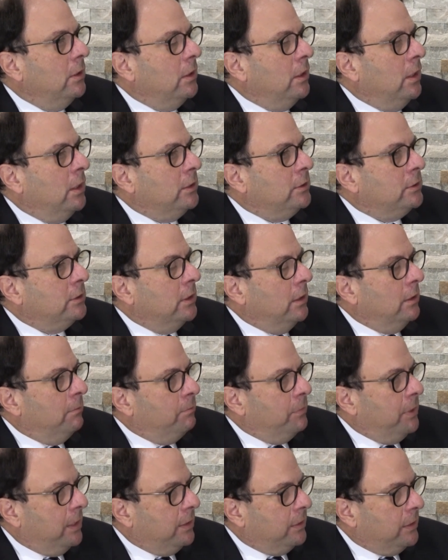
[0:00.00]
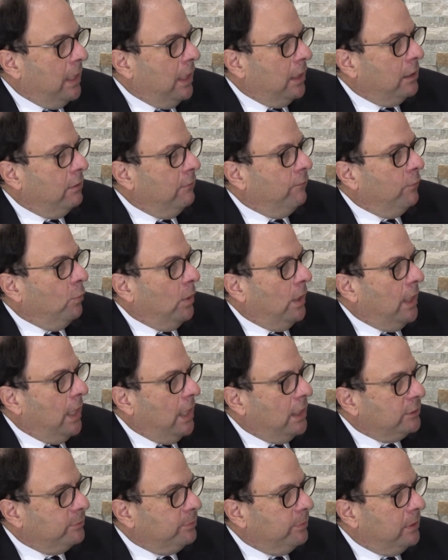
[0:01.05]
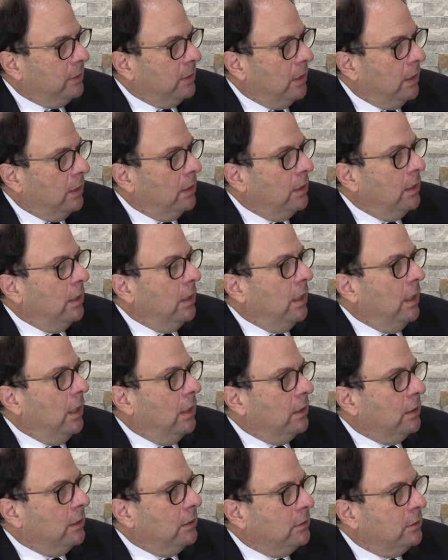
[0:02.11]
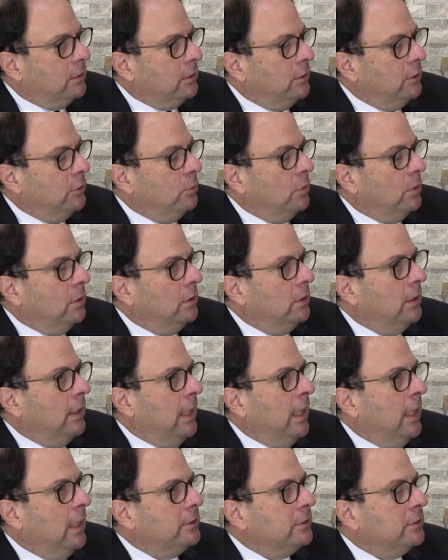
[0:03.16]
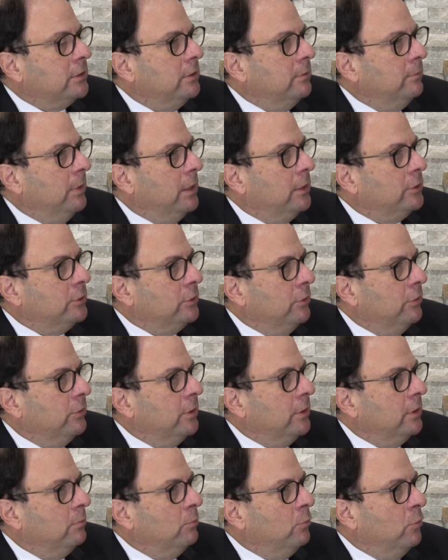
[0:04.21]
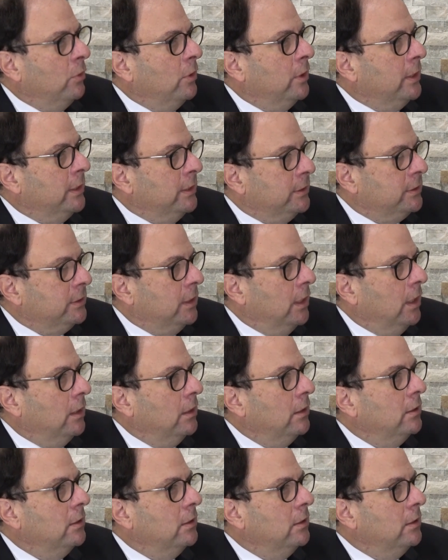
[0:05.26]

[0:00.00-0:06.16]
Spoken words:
It's a big thank you for what has been done, and a continual ask to make sure that more is done,